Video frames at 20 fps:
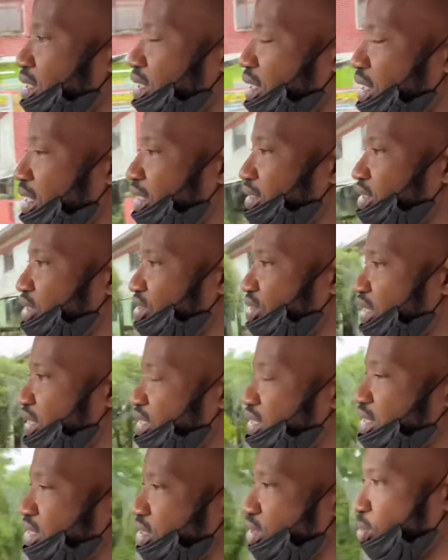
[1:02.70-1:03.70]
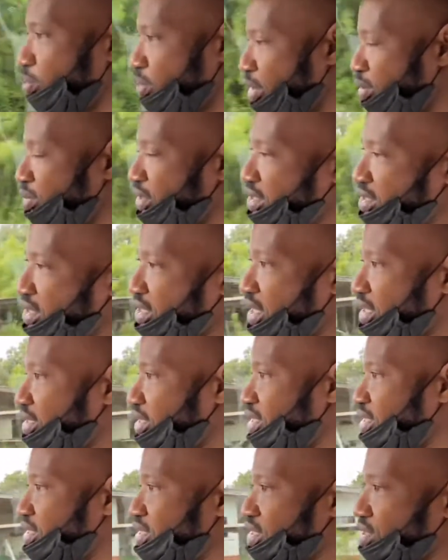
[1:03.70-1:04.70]
and threats. You probably see that
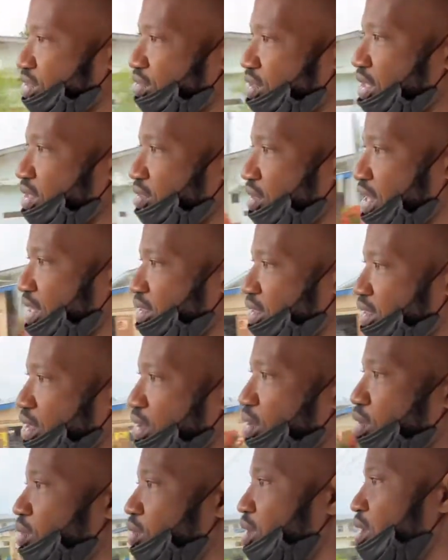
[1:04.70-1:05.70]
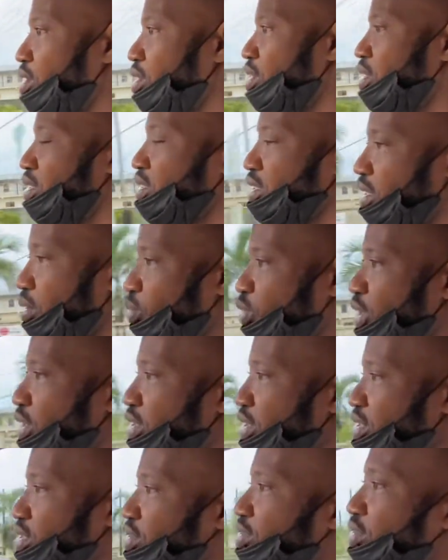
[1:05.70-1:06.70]
on the screen right now. Somewhere on
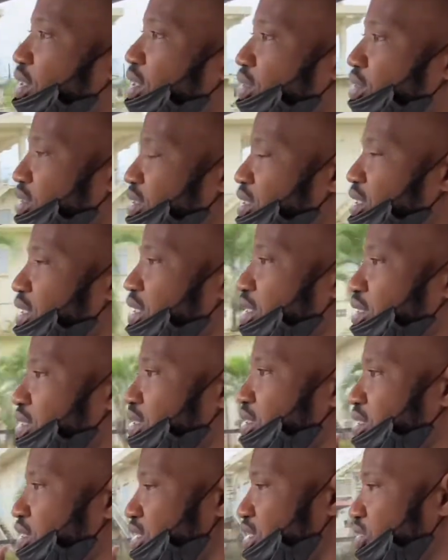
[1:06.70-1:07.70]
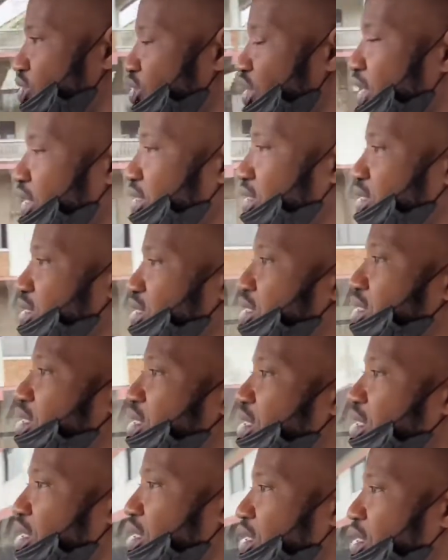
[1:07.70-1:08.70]
the screen you'd see it. Strengths,
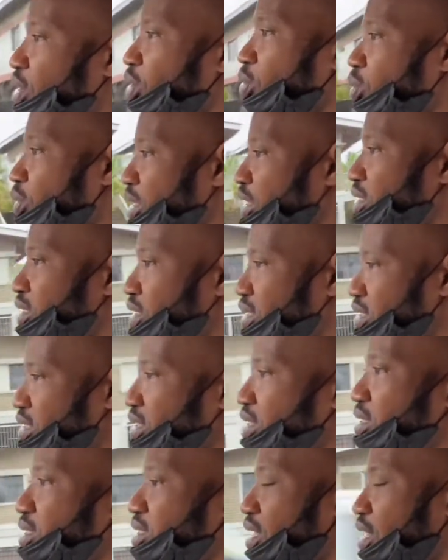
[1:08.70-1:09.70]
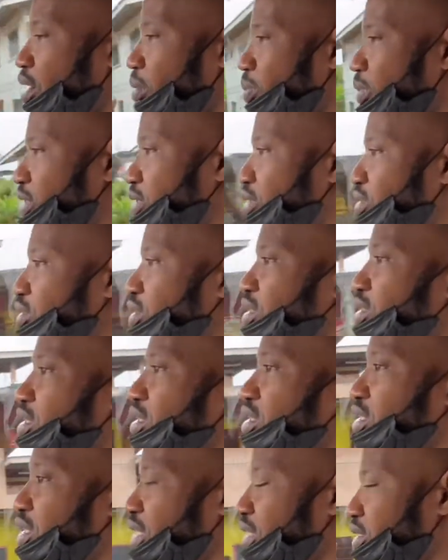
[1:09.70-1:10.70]
weaknesses,
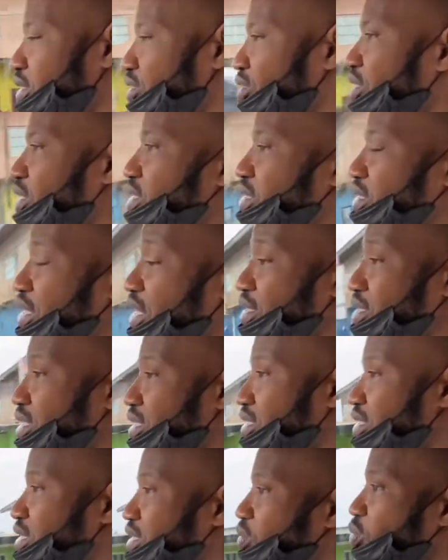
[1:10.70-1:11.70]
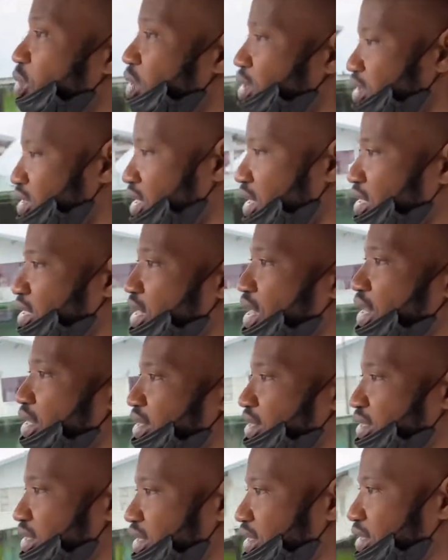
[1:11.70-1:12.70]
opportunities, and threats. That's a SWOT
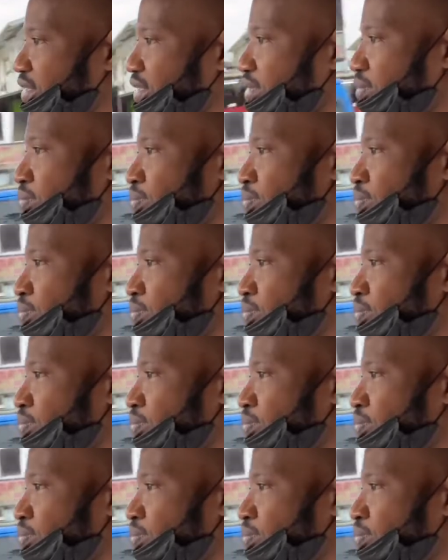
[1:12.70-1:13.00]
analysis.